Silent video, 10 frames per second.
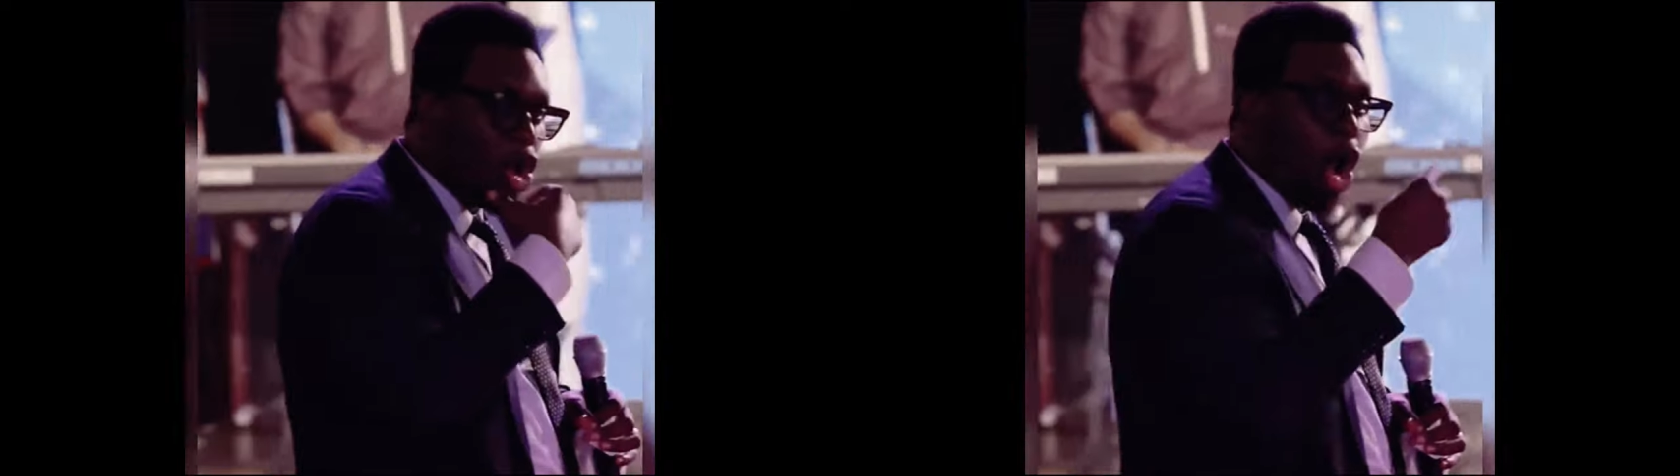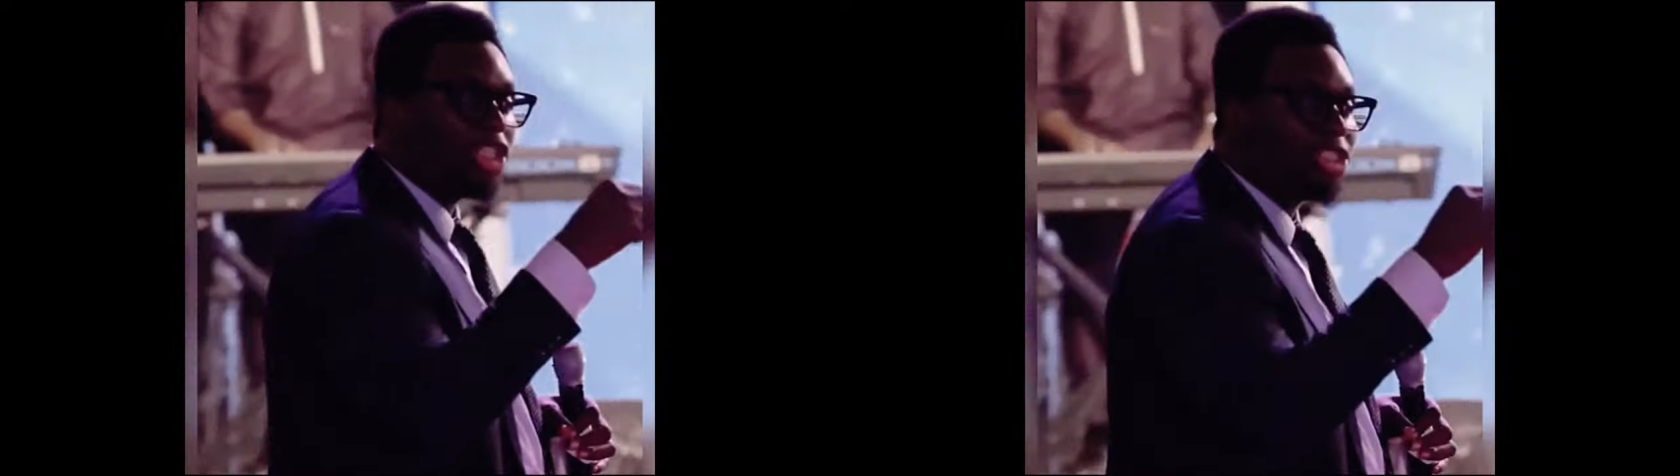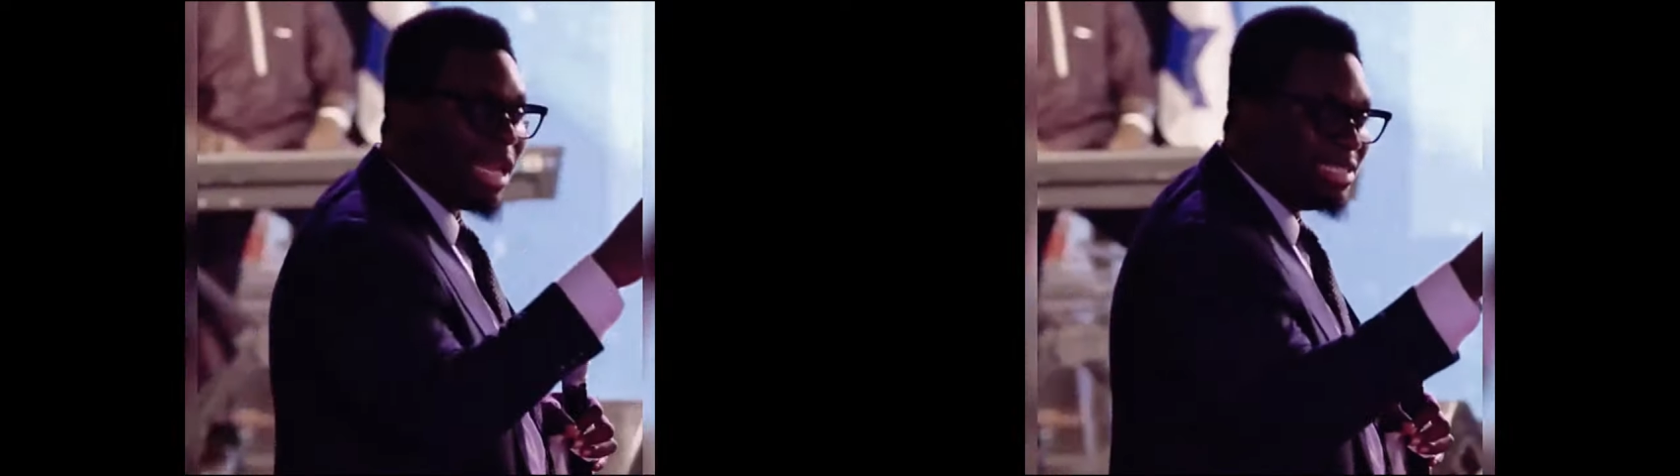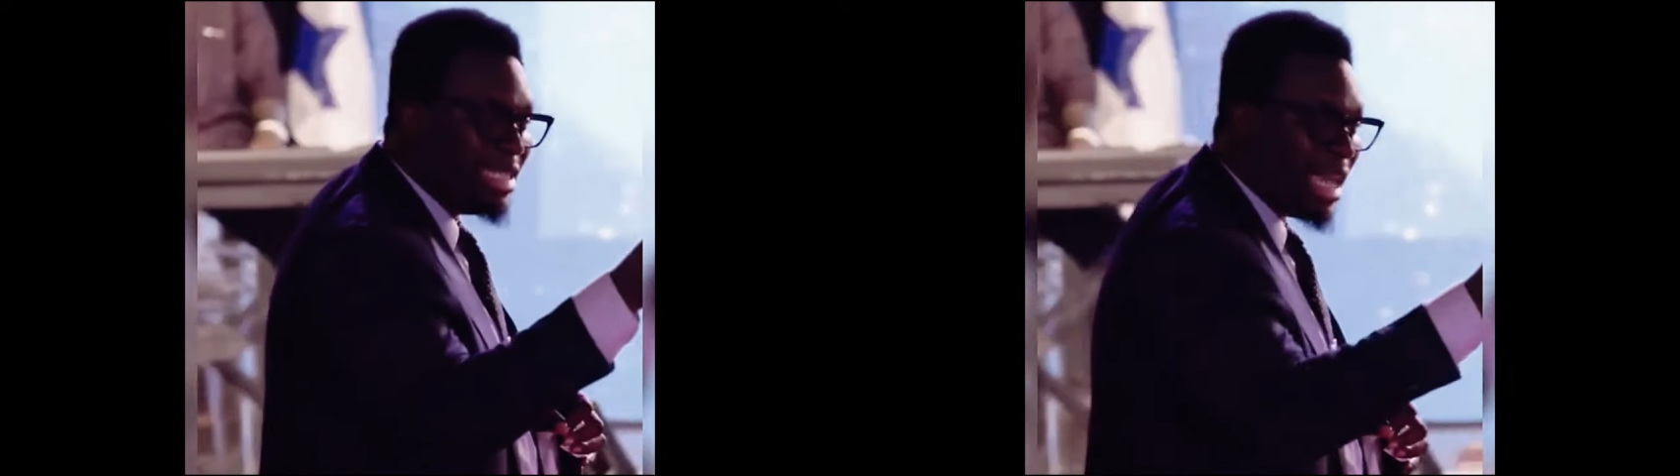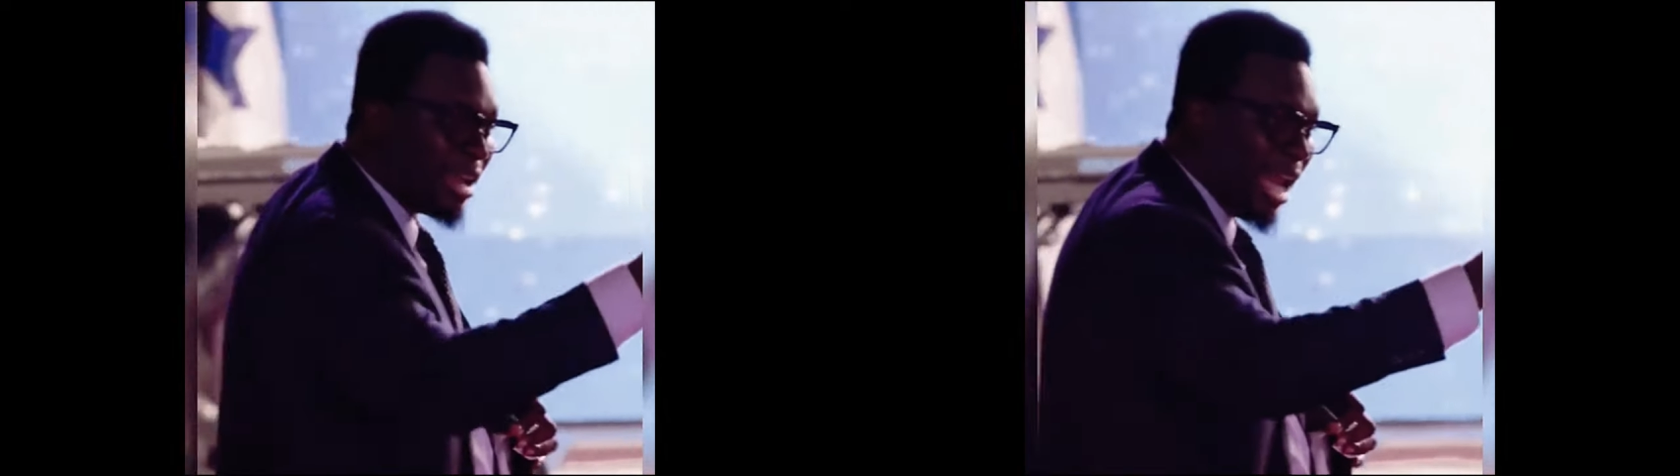
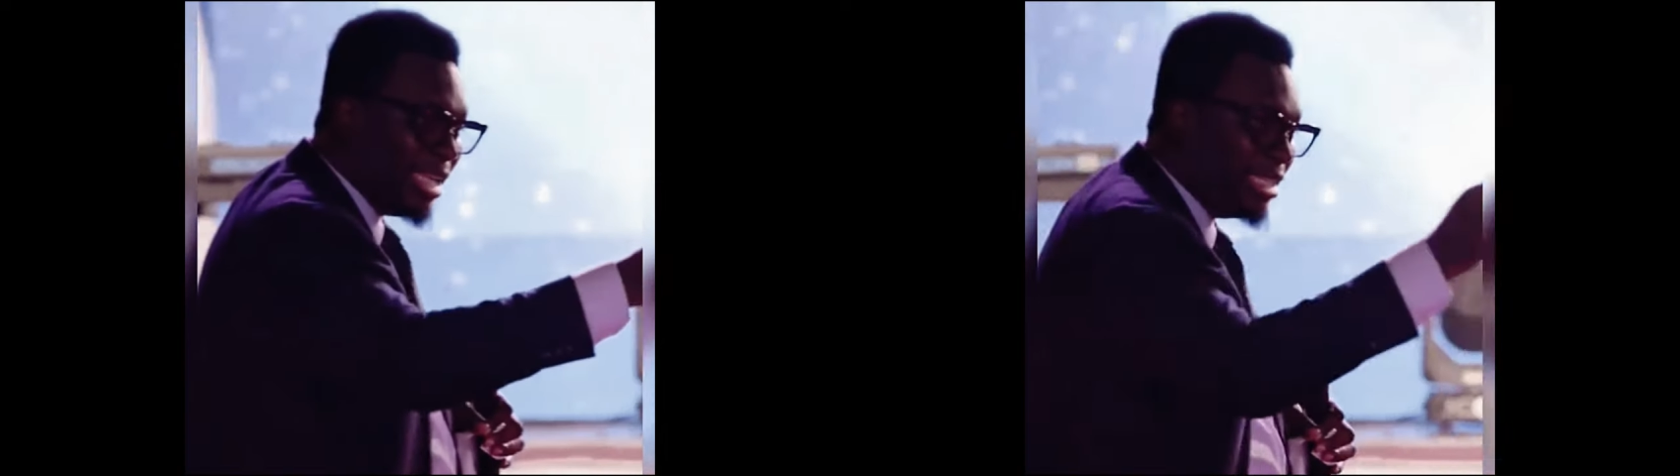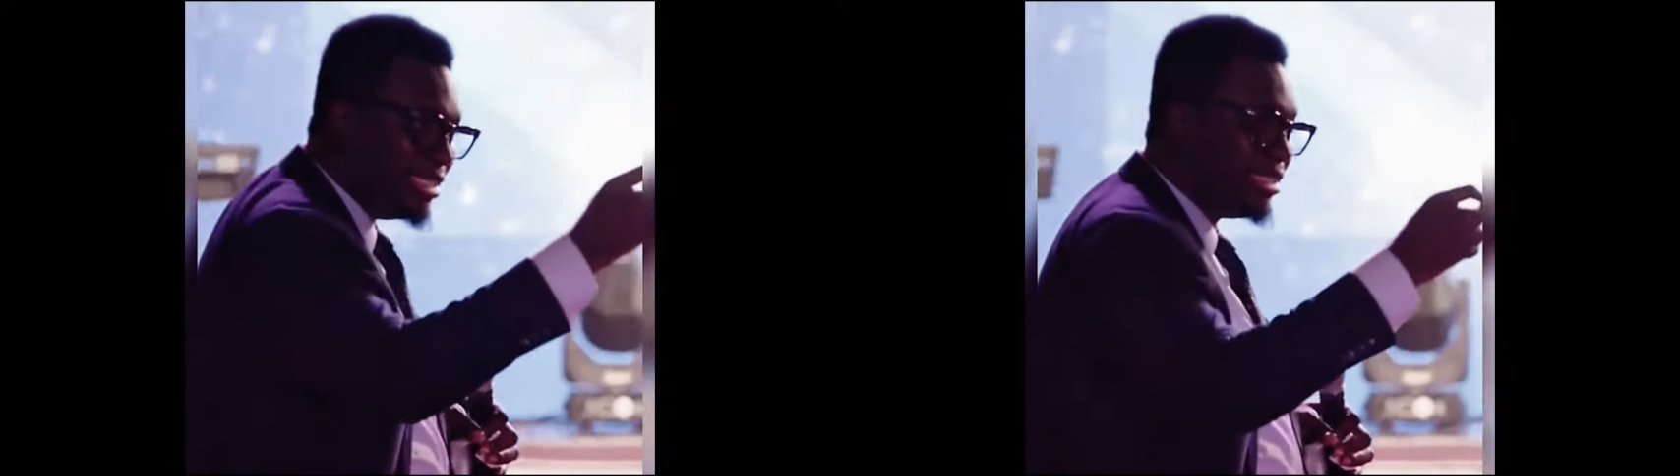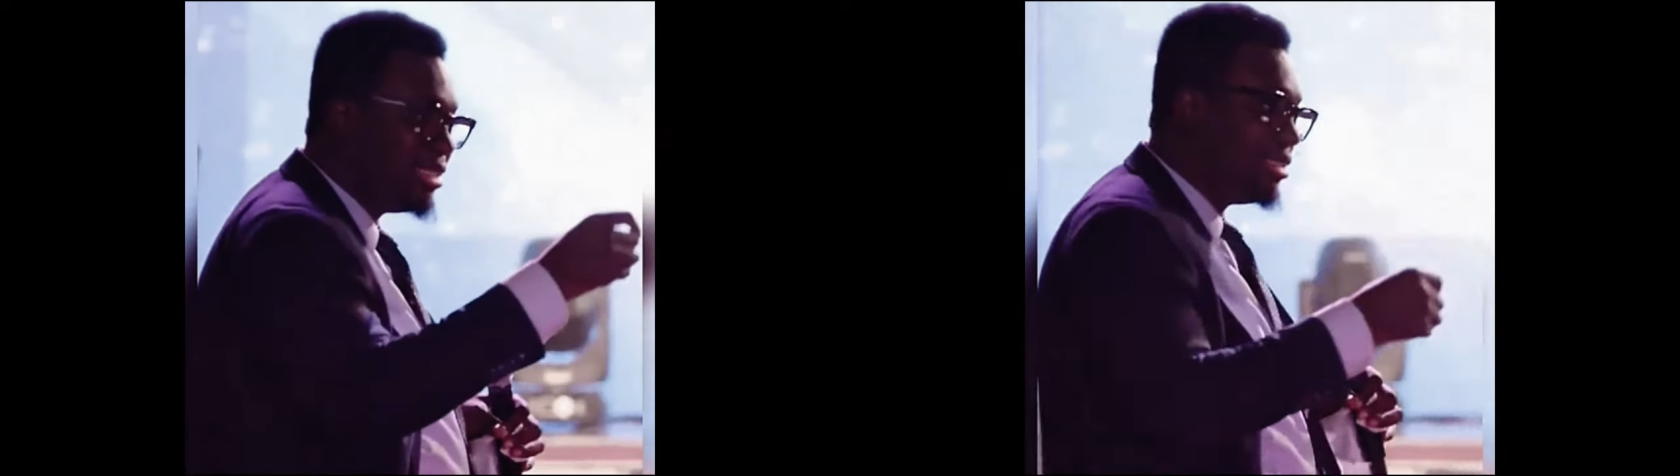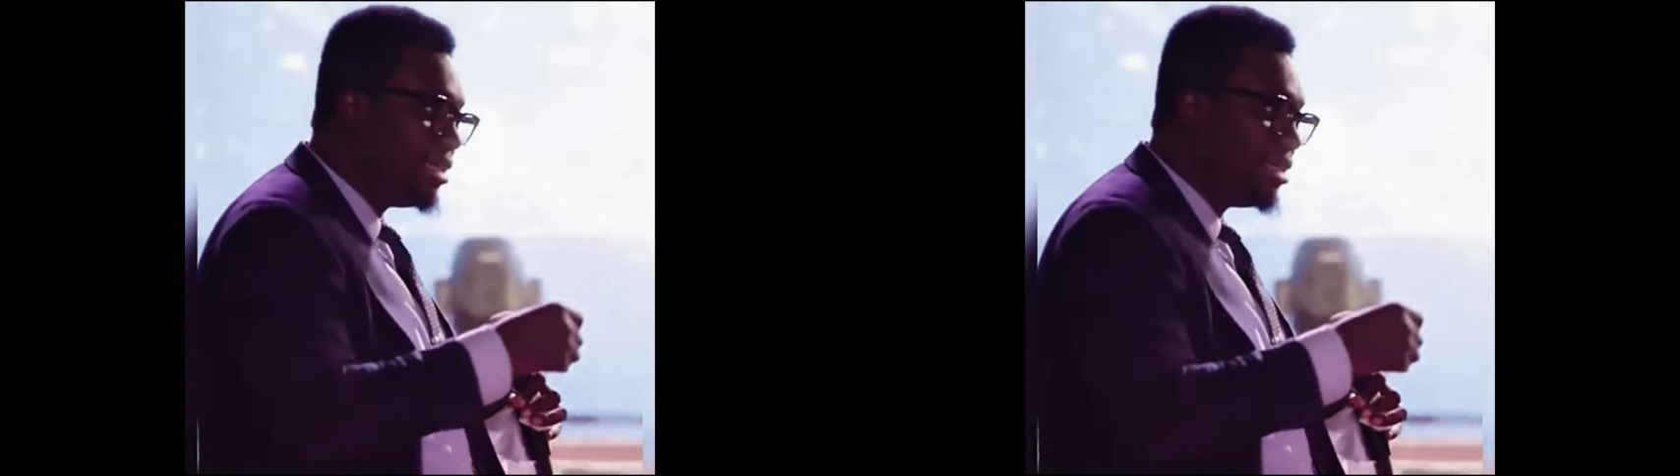Utterances and writings.